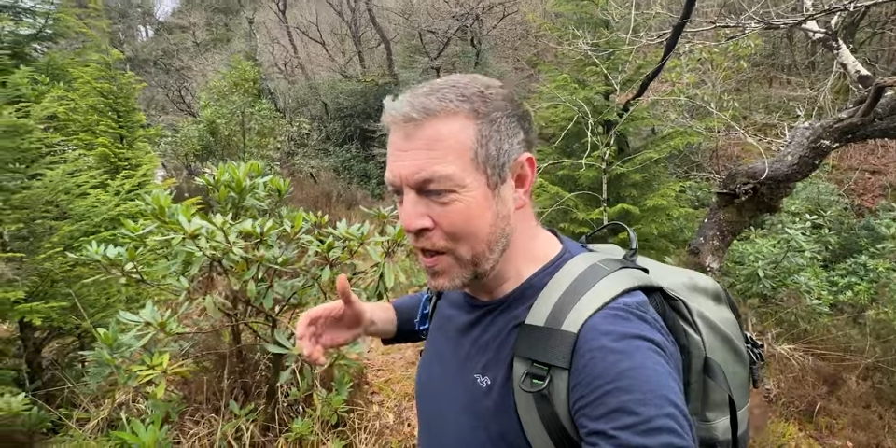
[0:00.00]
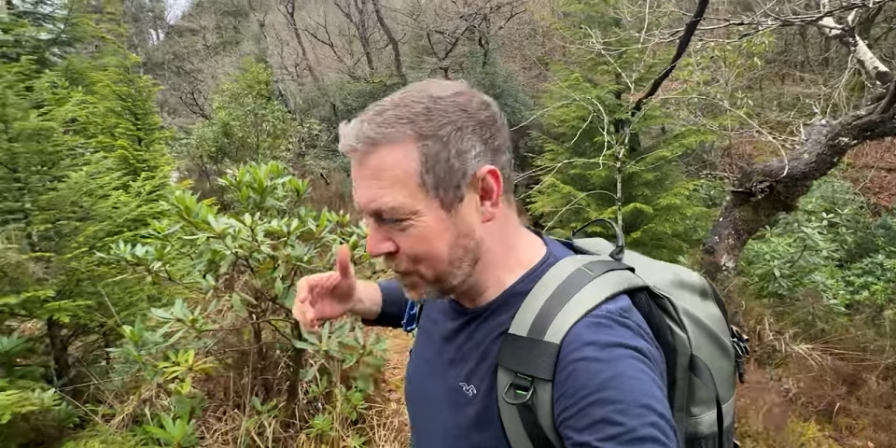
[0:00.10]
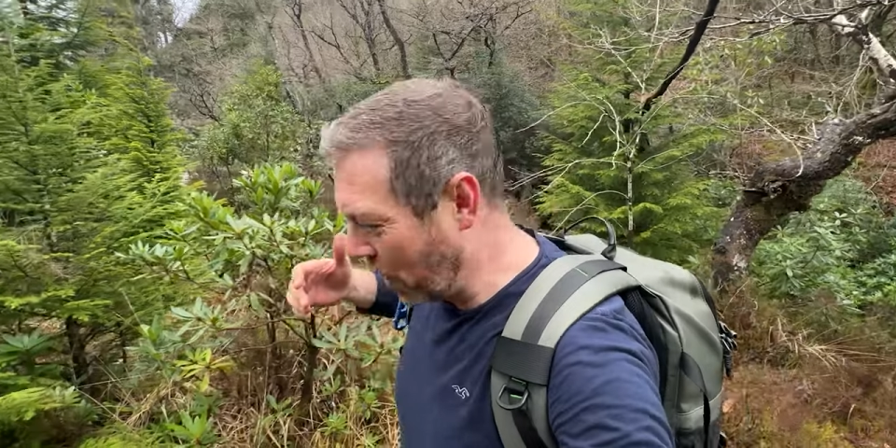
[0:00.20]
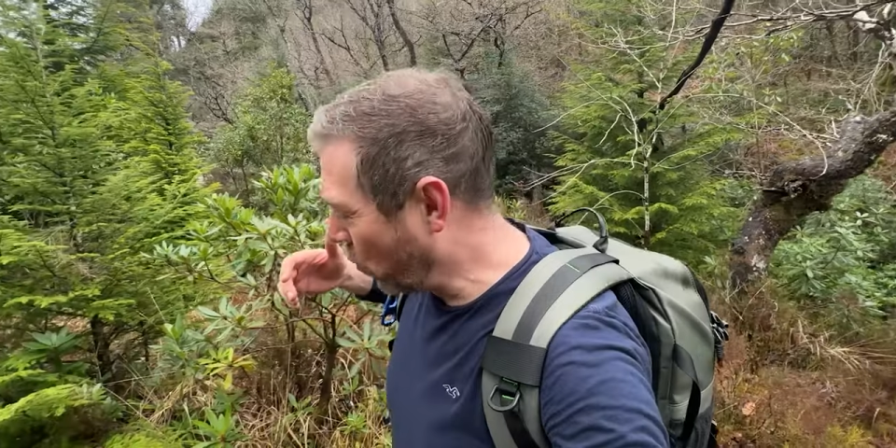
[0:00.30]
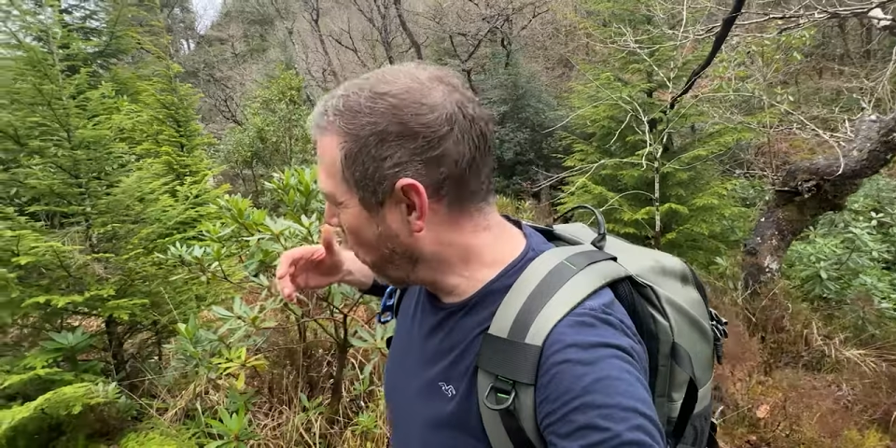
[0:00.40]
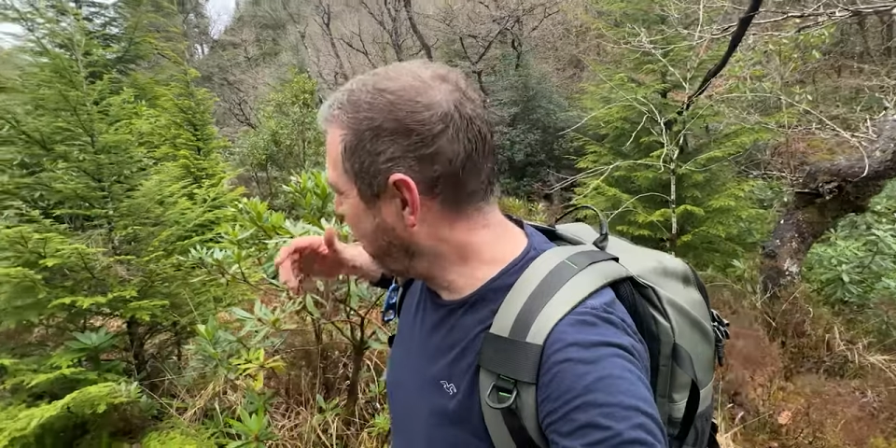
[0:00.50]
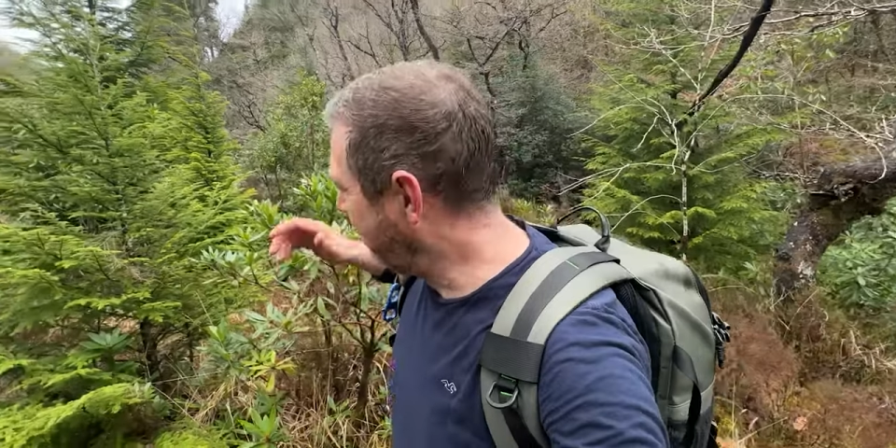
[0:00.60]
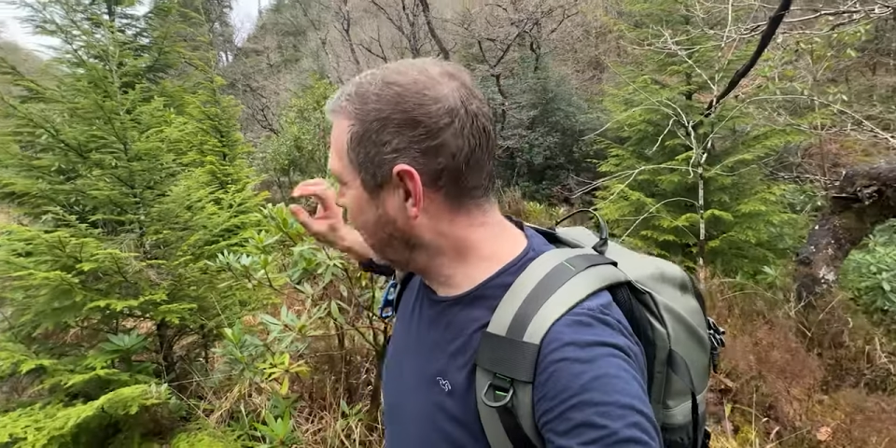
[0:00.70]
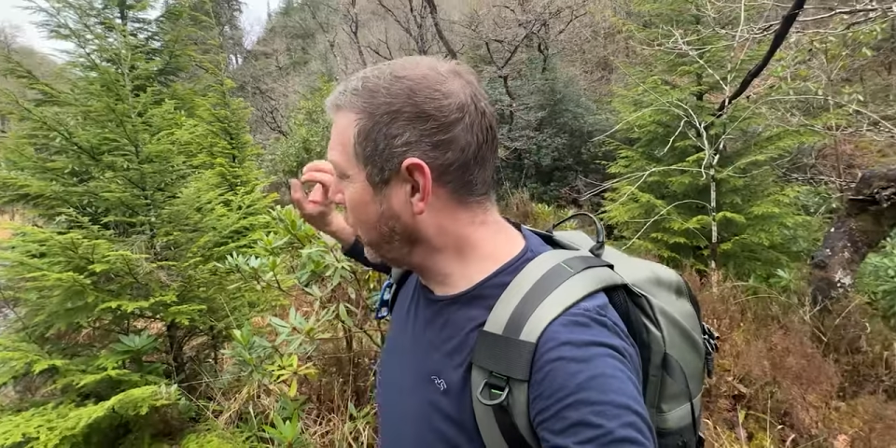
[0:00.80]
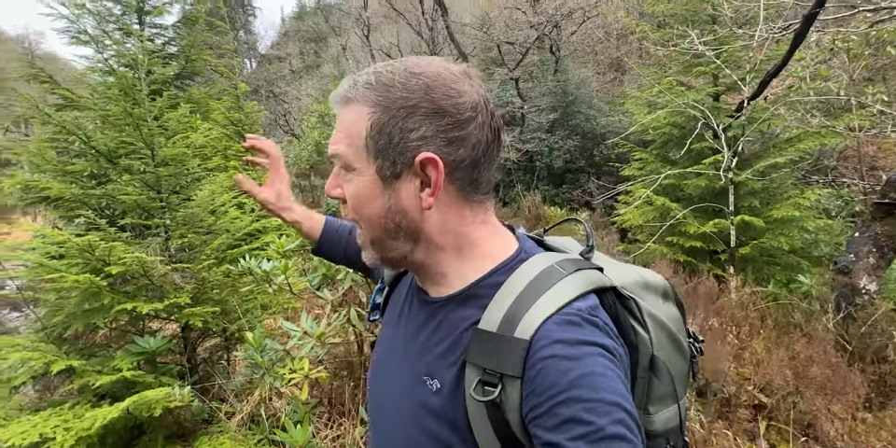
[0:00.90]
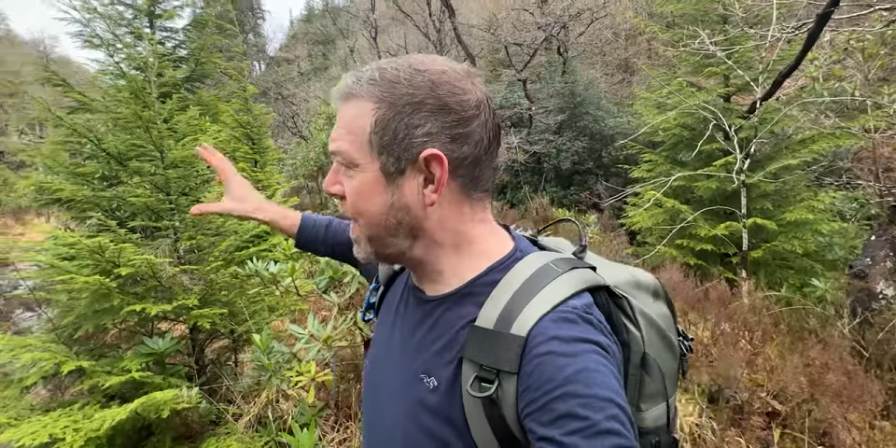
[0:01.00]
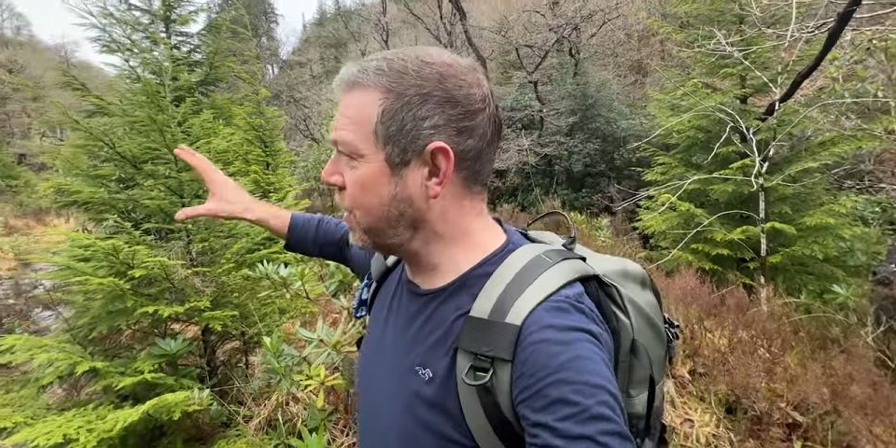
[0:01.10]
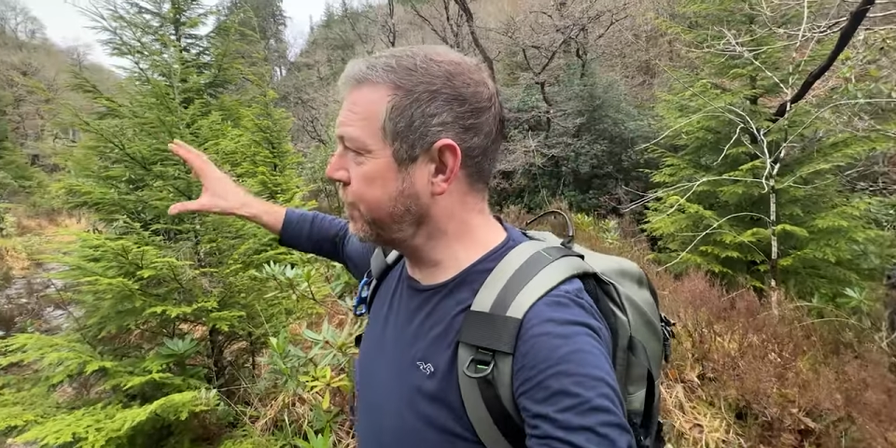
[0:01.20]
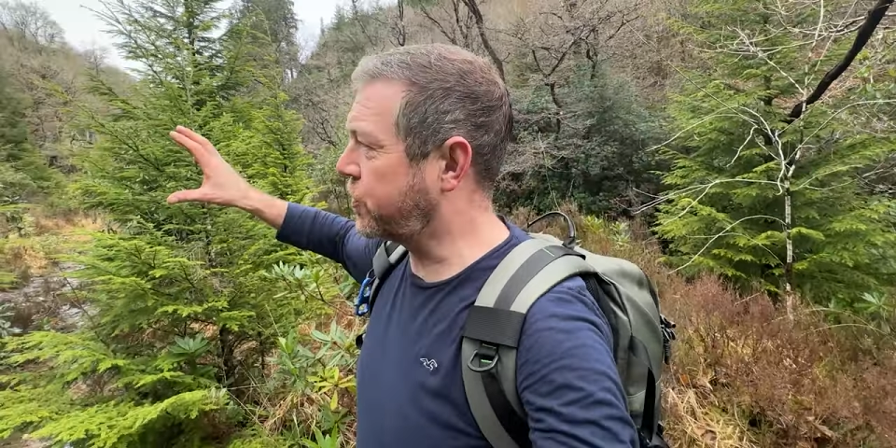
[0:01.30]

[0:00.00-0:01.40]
So I'm gonna head over